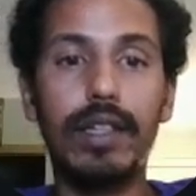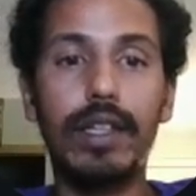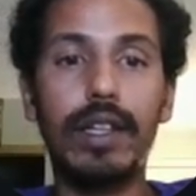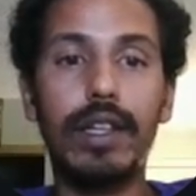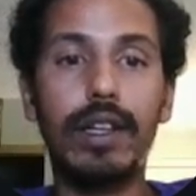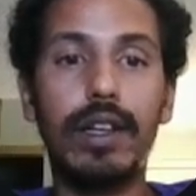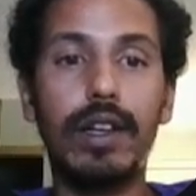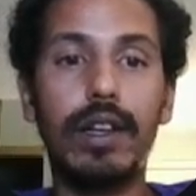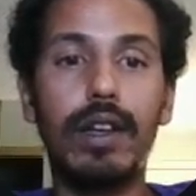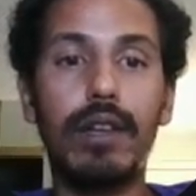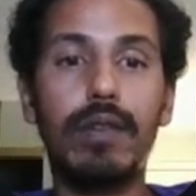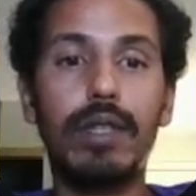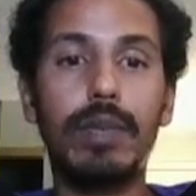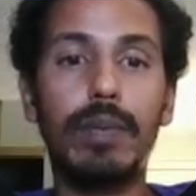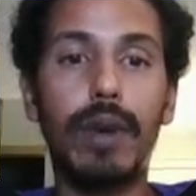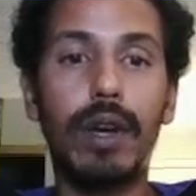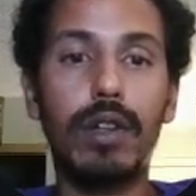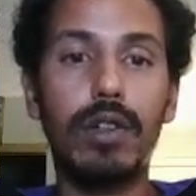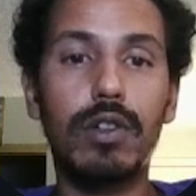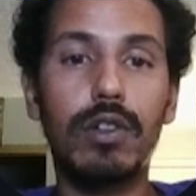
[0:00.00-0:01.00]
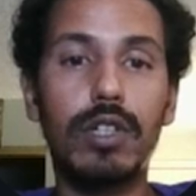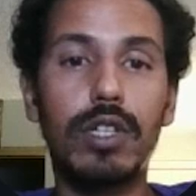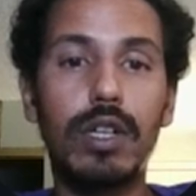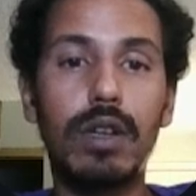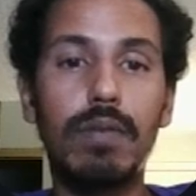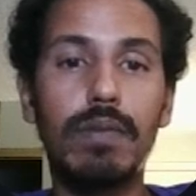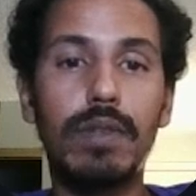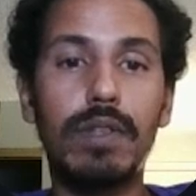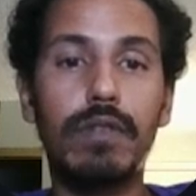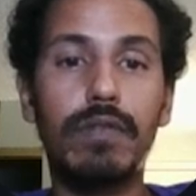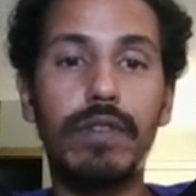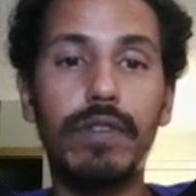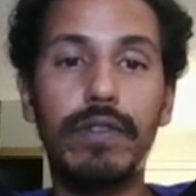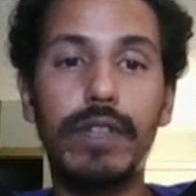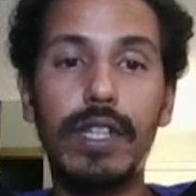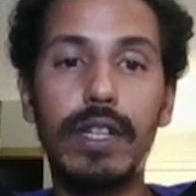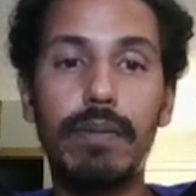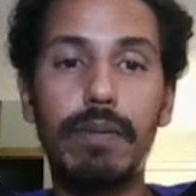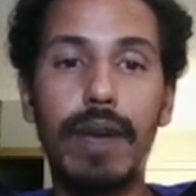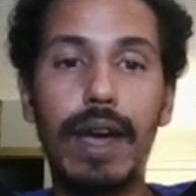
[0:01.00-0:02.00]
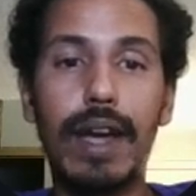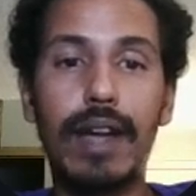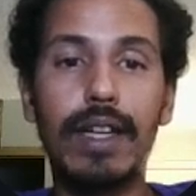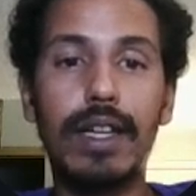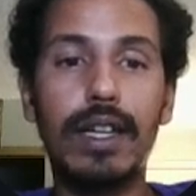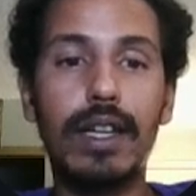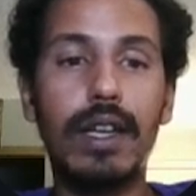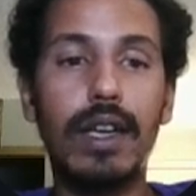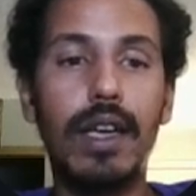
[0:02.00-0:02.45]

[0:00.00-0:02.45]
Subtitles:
the sponsorship is 15 Matic,